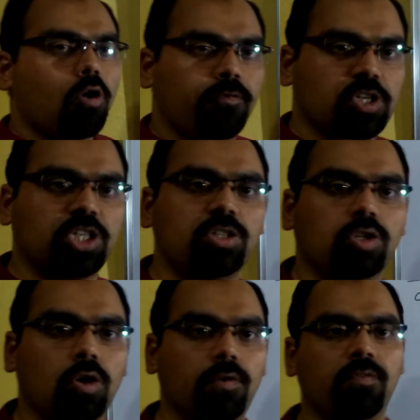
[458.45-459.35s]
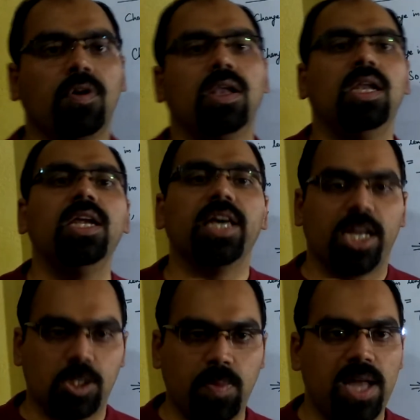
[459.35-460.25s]
coefficient of linear
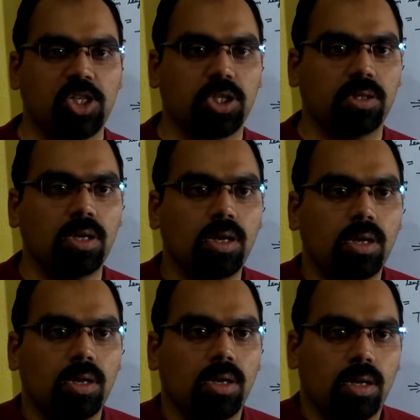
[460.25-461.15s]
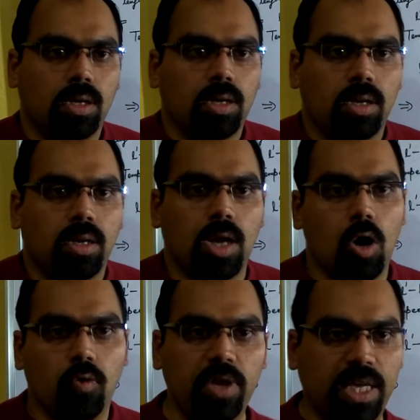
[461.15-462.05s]
expansion.
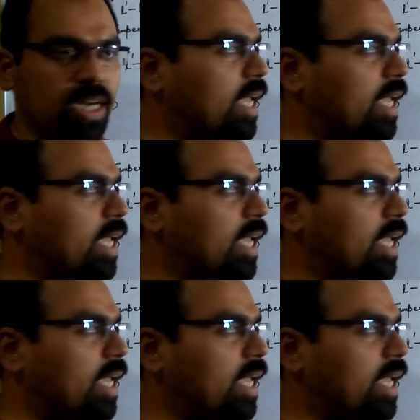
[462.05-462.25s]
Now we can